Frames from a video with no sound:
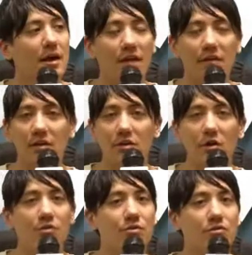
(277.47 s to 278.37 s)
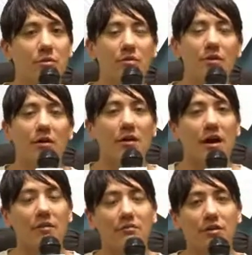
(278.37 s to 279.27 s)
and then go through some of the
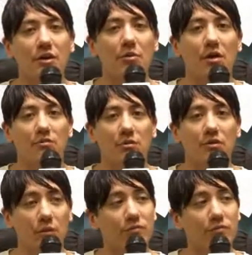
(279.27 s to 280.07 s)
archived video blogs we've done.